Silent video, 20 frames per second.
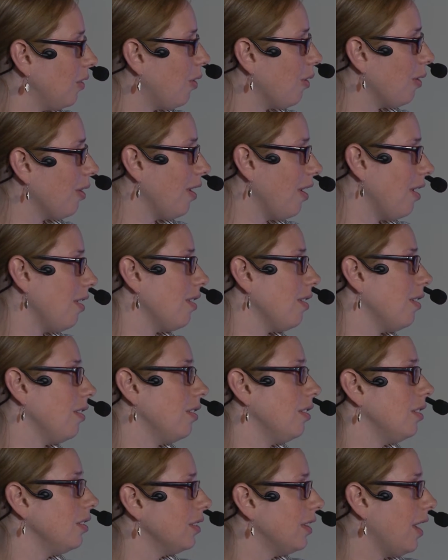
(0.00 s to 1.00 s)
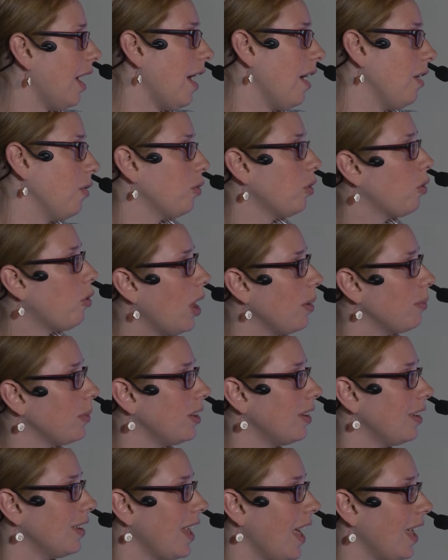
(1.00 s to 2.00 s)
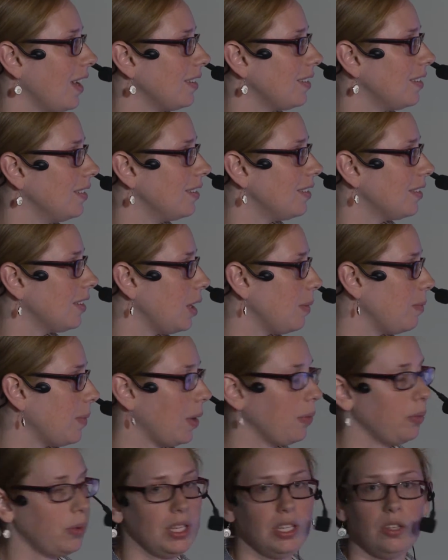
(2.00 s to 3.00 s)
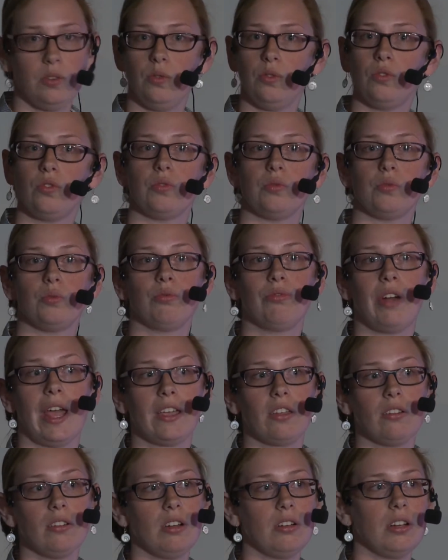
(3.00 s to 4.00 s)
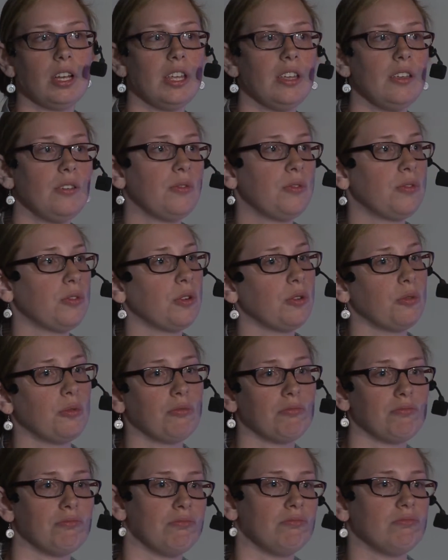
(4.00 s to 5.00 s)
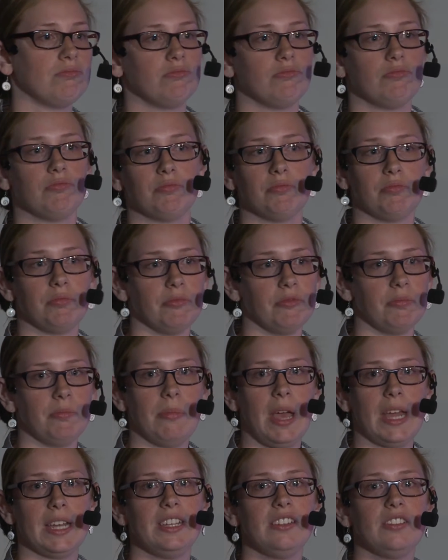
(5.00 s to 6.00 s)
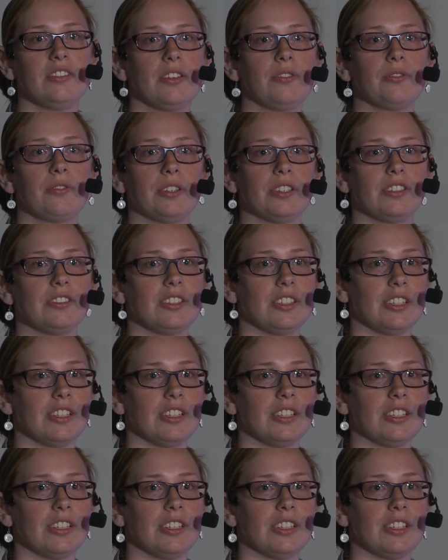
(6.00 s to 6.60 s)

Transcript: or a requirement analysis scheme that we use regularly for many different